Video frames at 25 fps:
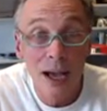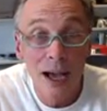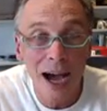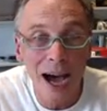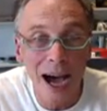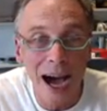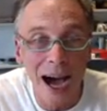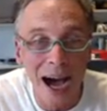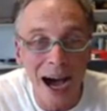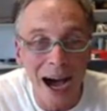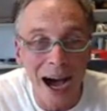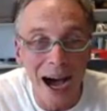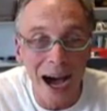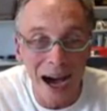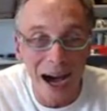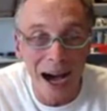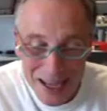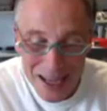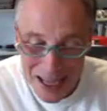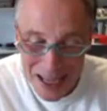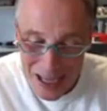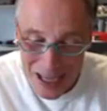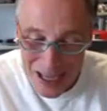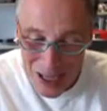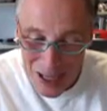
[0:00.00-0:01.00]

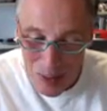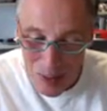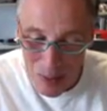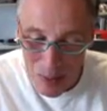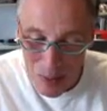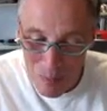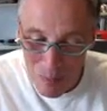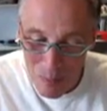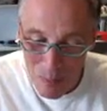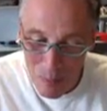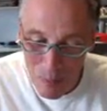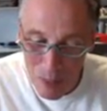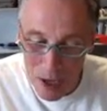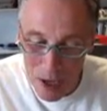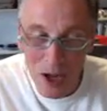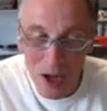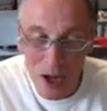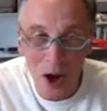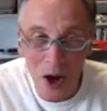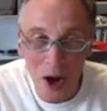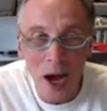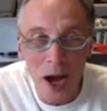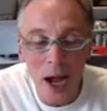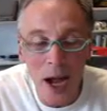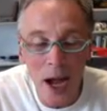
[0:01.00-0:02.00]
but
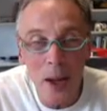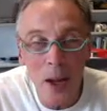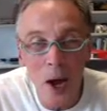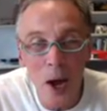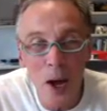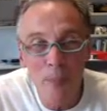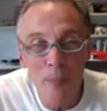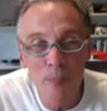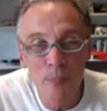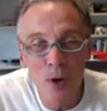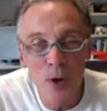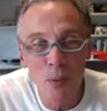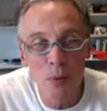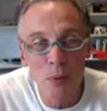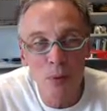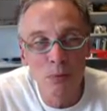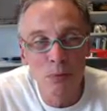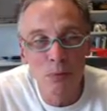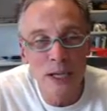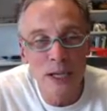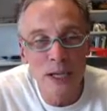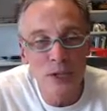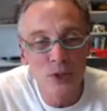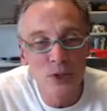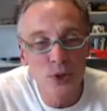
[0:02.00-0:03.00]
I
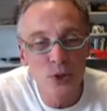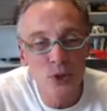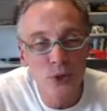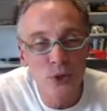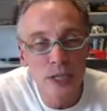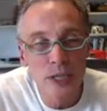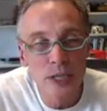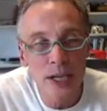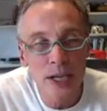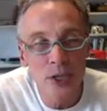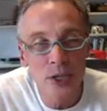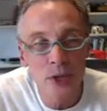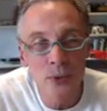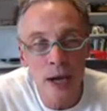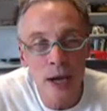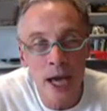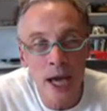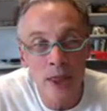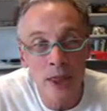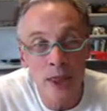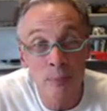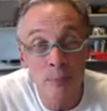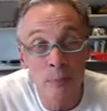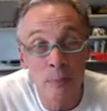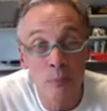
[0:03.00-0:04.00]
probably do tend to
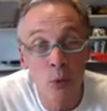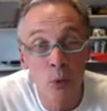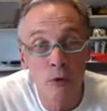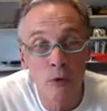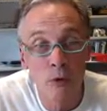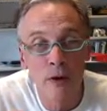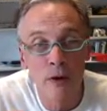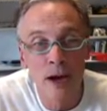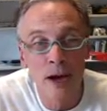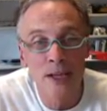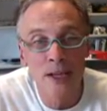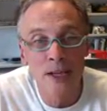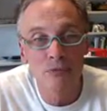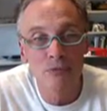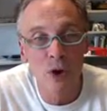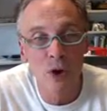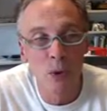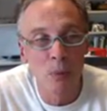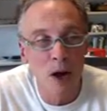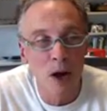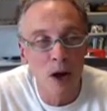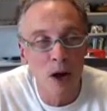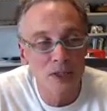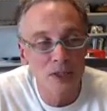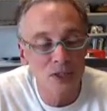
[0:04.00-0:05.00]
anthropomorphize
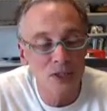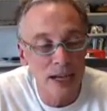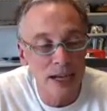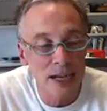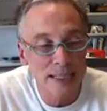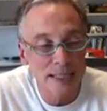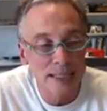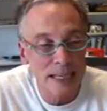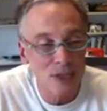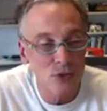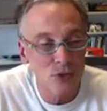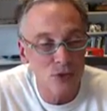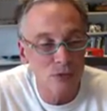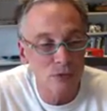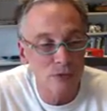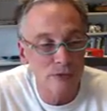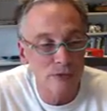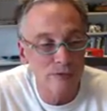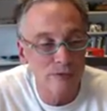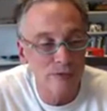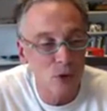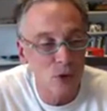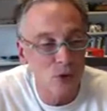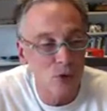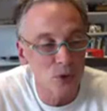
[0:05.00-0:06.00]
robots. I tend to
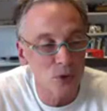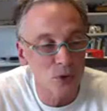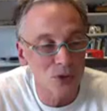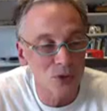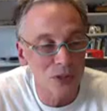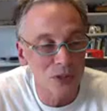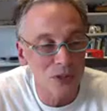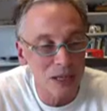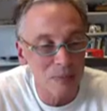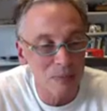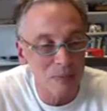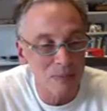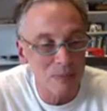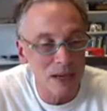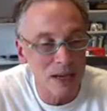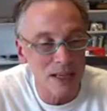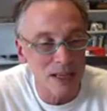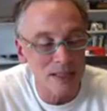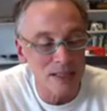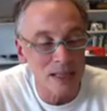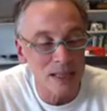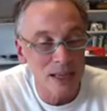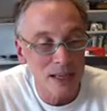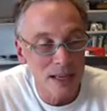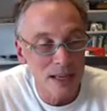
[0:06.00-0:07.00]
refer to them
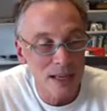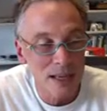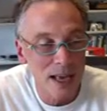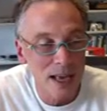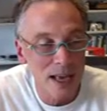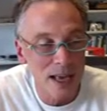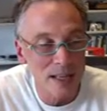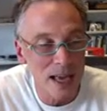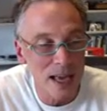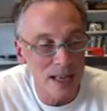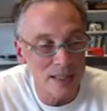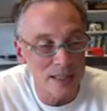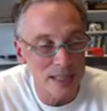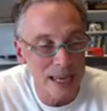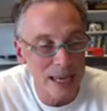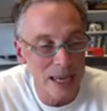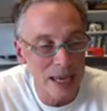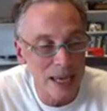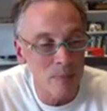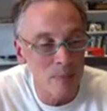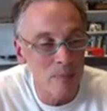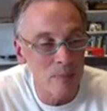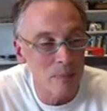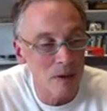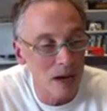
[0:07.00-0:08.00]
as
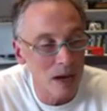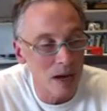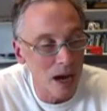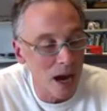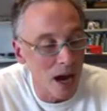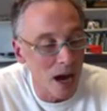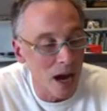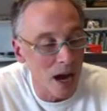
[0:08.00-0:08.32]
him